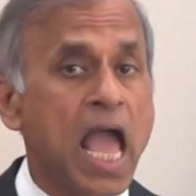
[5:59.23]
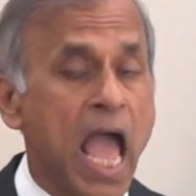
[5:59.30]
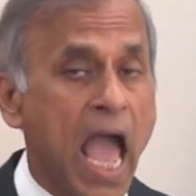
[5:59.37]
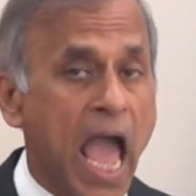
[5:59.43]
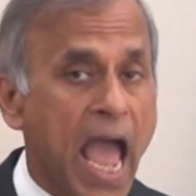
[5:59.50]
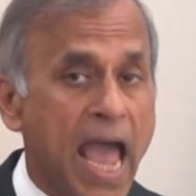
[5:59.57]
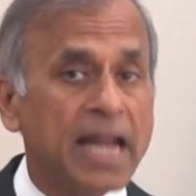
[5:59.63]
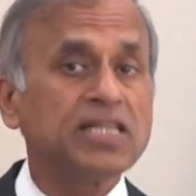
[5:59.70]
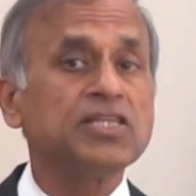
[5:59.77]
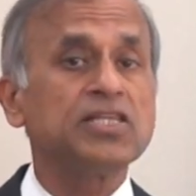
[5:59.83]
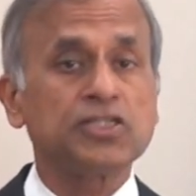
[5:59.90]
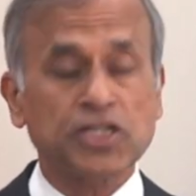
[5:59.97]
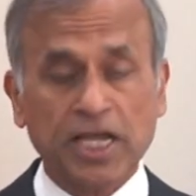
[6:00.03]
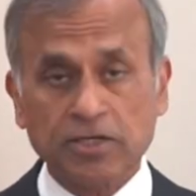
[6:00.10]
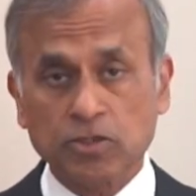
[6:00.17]
and the
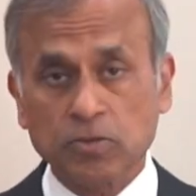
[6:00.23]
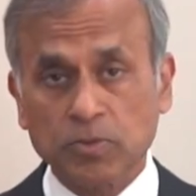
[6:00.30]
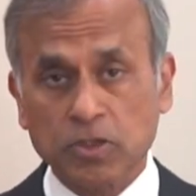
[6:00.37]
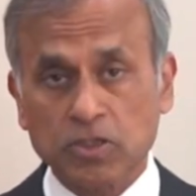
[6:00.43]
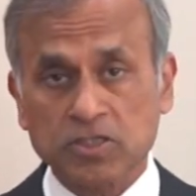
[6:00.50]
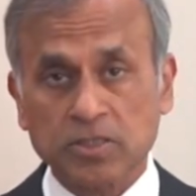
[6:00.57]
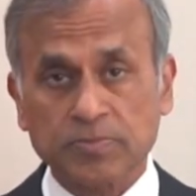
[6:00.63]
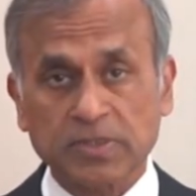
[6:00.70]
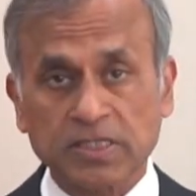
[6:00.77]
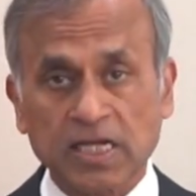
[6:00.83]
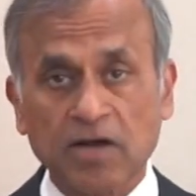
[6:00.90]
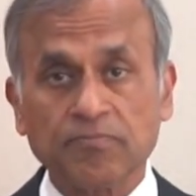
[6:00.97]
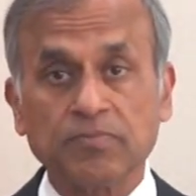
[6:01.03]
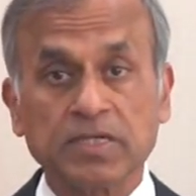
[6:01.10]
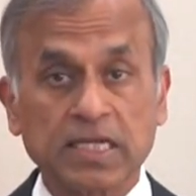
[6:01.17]
Chengdu Municipal
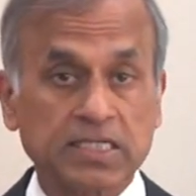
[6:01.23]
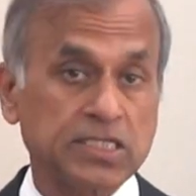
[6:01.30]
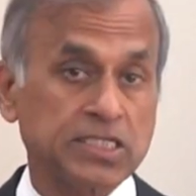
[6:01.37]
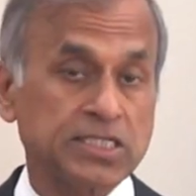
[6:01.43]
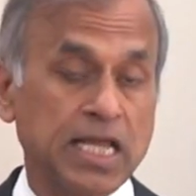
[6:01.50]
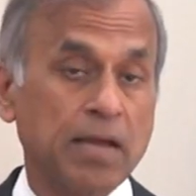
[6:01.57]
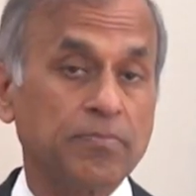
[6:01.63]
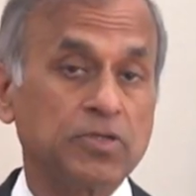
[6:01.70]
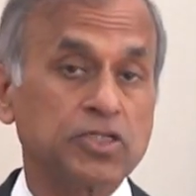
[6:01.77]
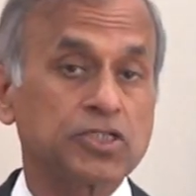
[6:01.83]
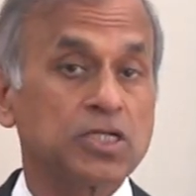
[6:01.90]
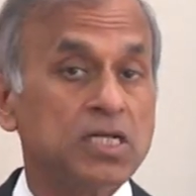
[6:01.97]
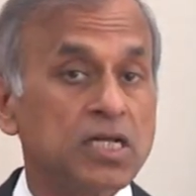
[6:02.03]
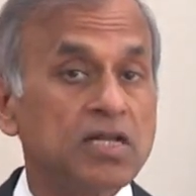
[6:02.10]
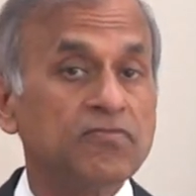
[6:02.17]
Government, has established
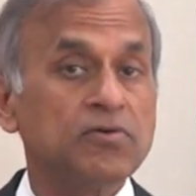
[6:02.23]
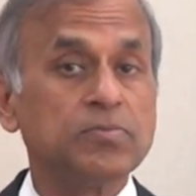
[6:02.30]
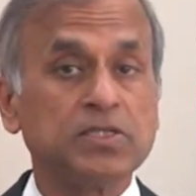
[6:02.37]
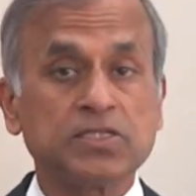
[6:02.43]
a Livable